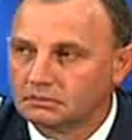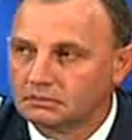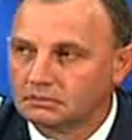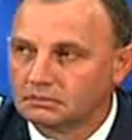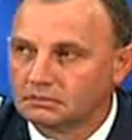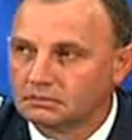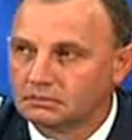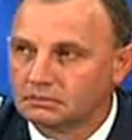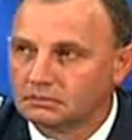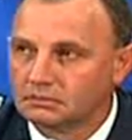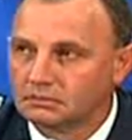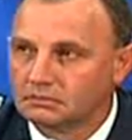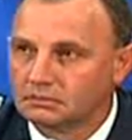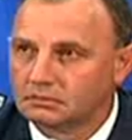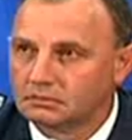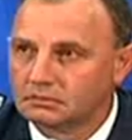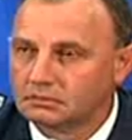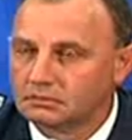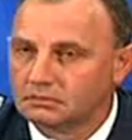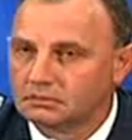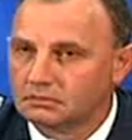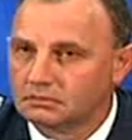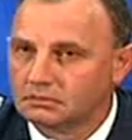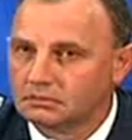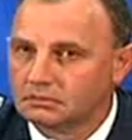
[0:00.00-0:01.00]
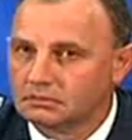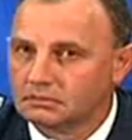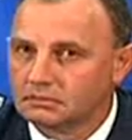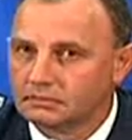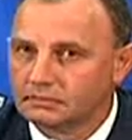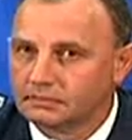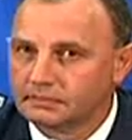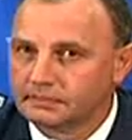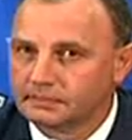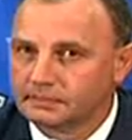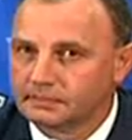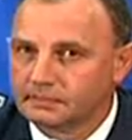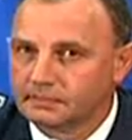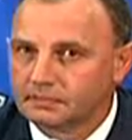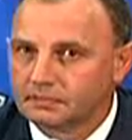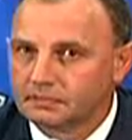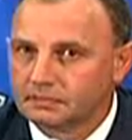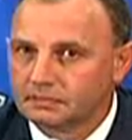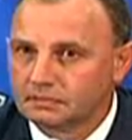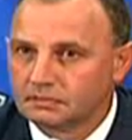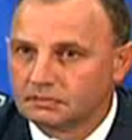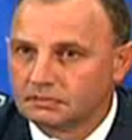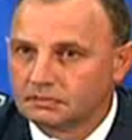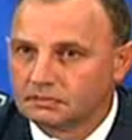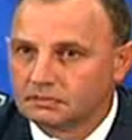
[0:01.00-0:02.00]

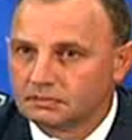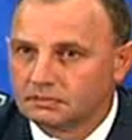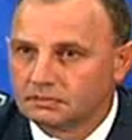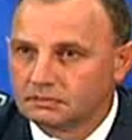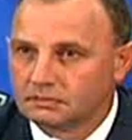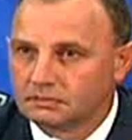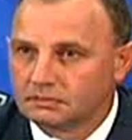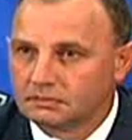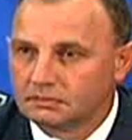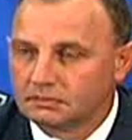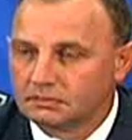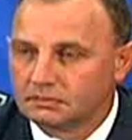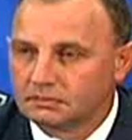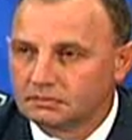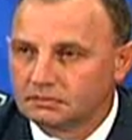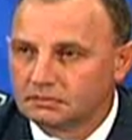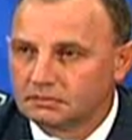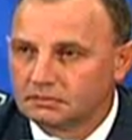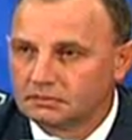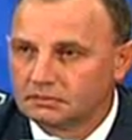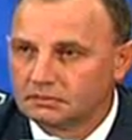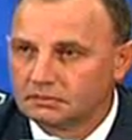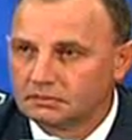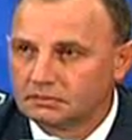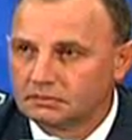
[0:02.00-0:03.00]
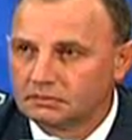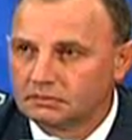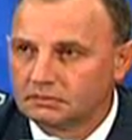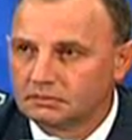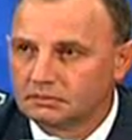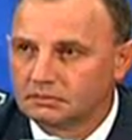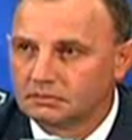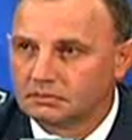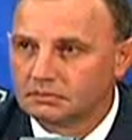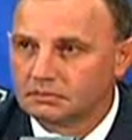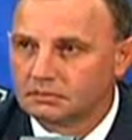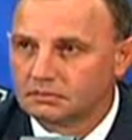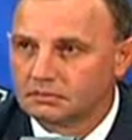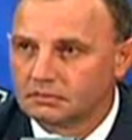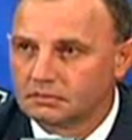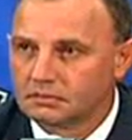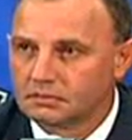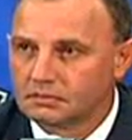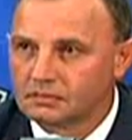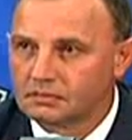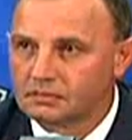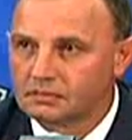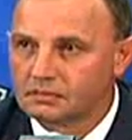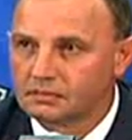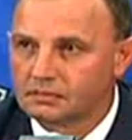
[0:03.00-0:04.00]

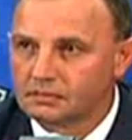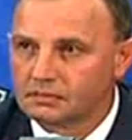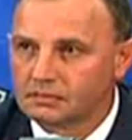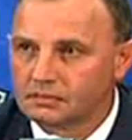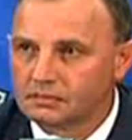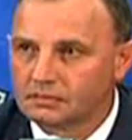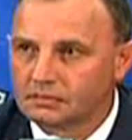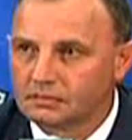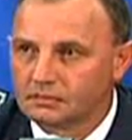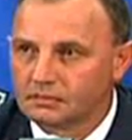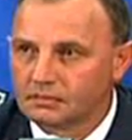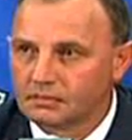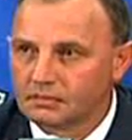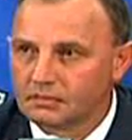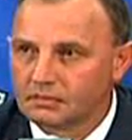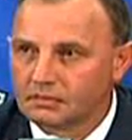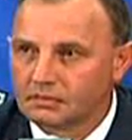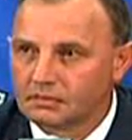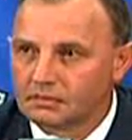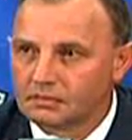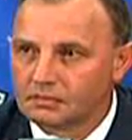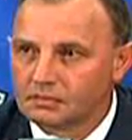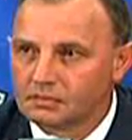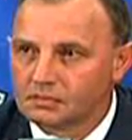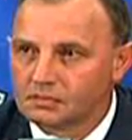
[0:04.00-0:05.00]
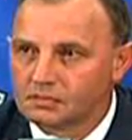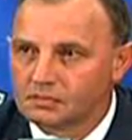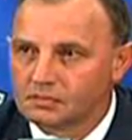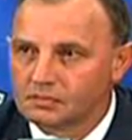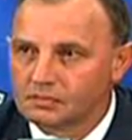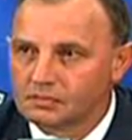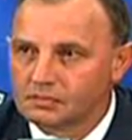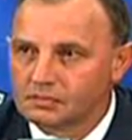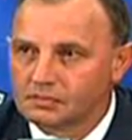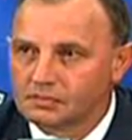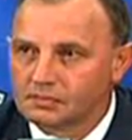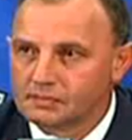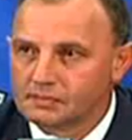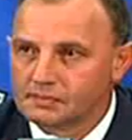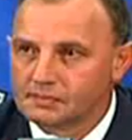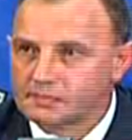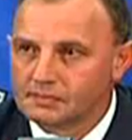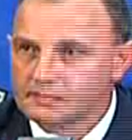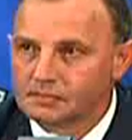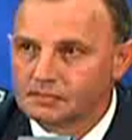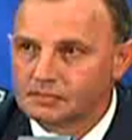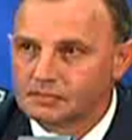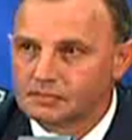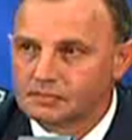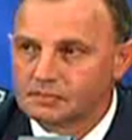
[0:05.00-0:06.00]

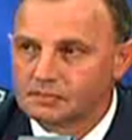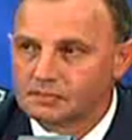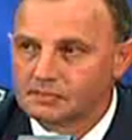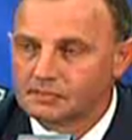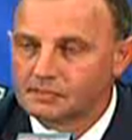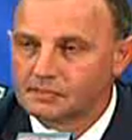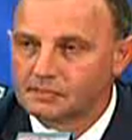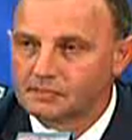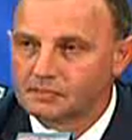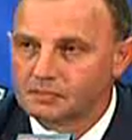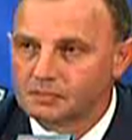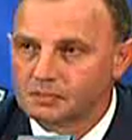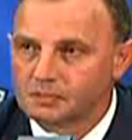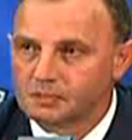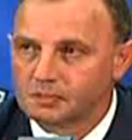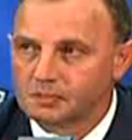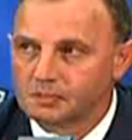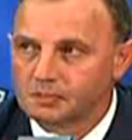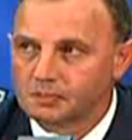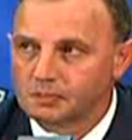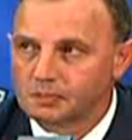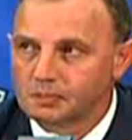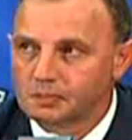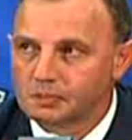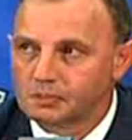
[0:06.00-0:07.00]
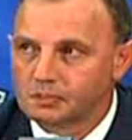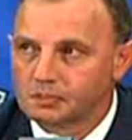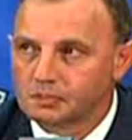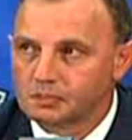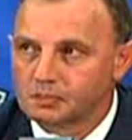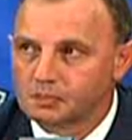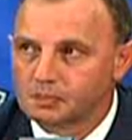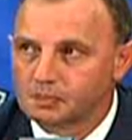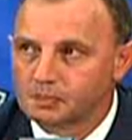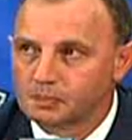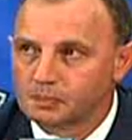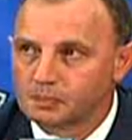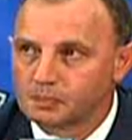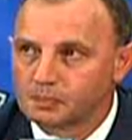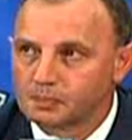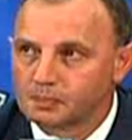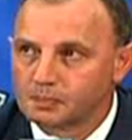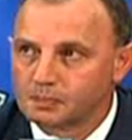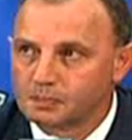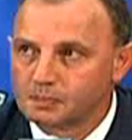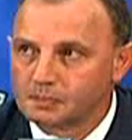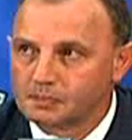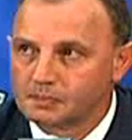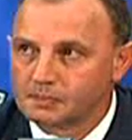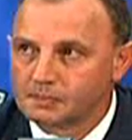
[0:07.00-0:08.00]
This person isn't speaking.